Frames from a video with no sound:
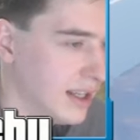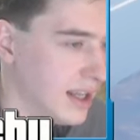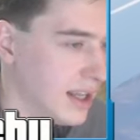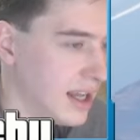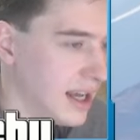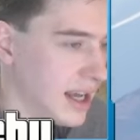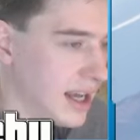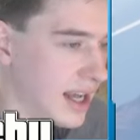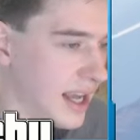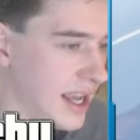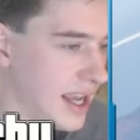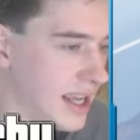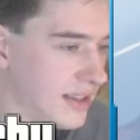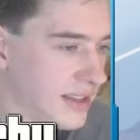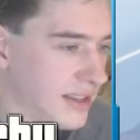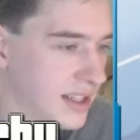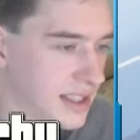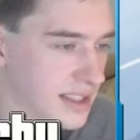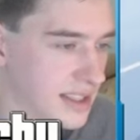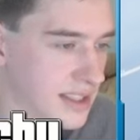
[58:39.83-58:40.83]
Uh,
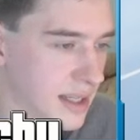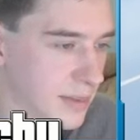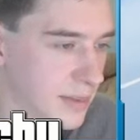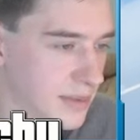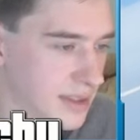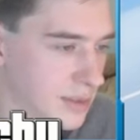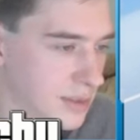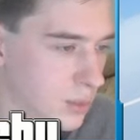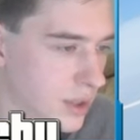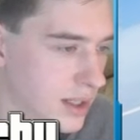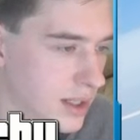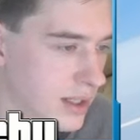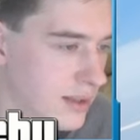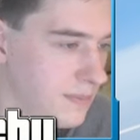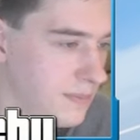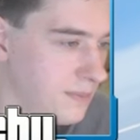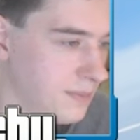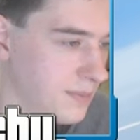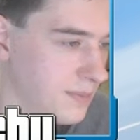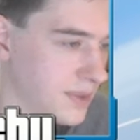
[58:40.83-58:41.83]
Anthony subbed as
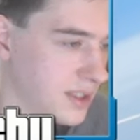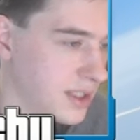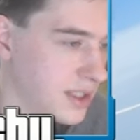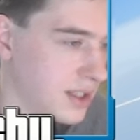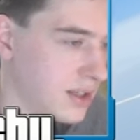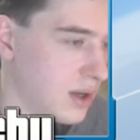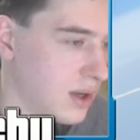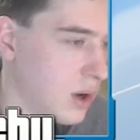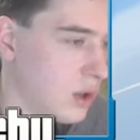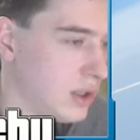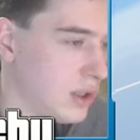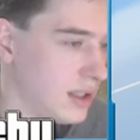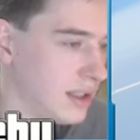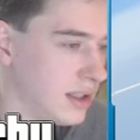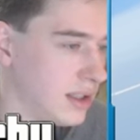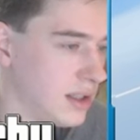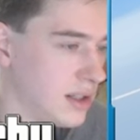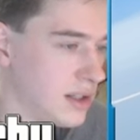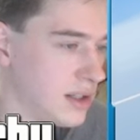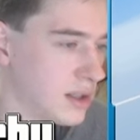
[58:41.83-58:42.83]
well.
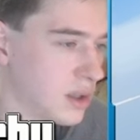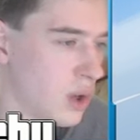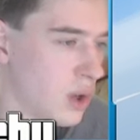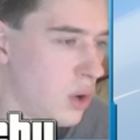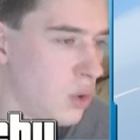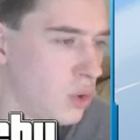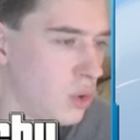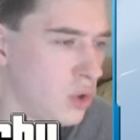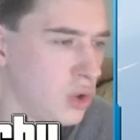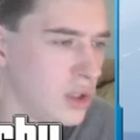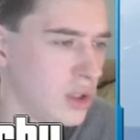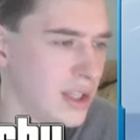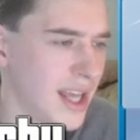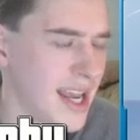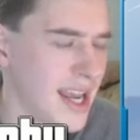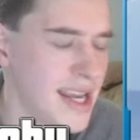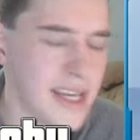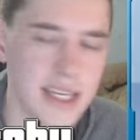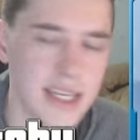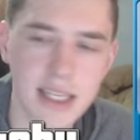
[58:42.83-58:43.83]
Cole, Cole
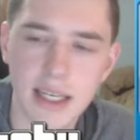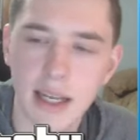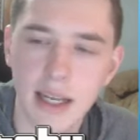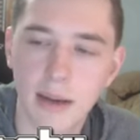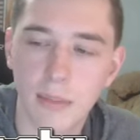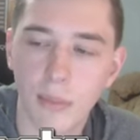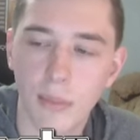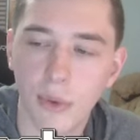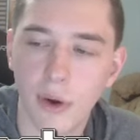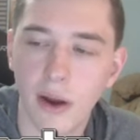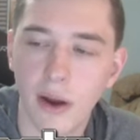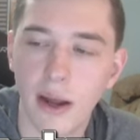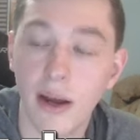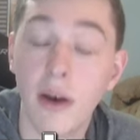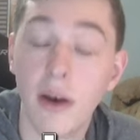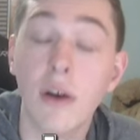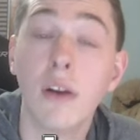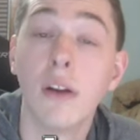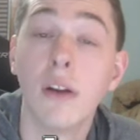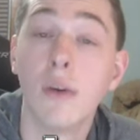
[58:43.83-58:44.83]
Lane
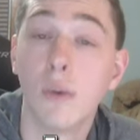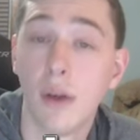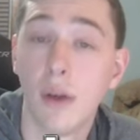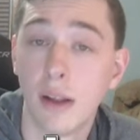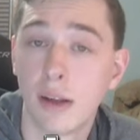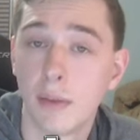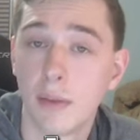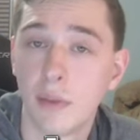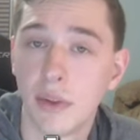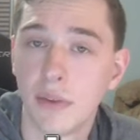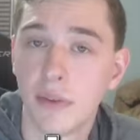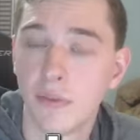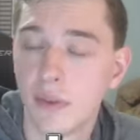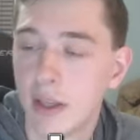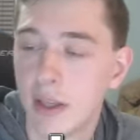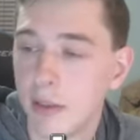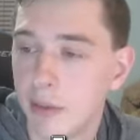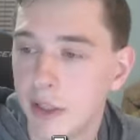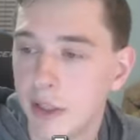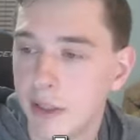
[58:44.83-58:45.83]
Brown, welcome to the
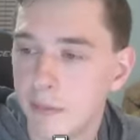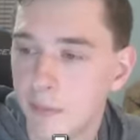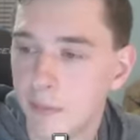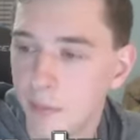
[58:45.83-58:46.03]
family.